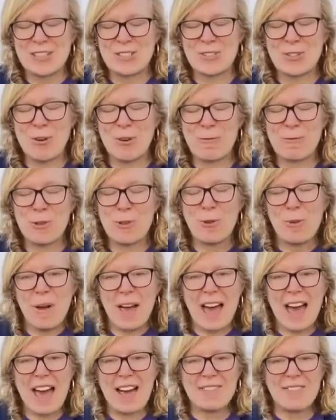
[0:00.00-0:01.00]
So if you
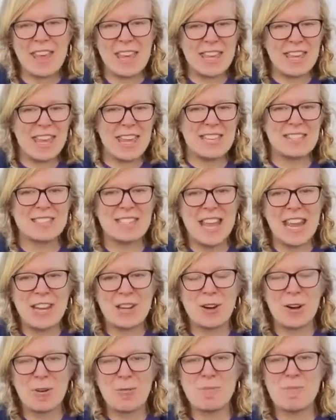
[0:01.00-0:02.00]
have a
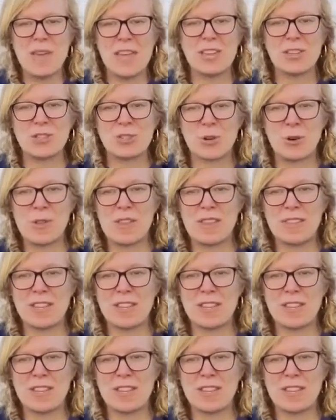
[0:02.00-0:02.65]
container, make sure that the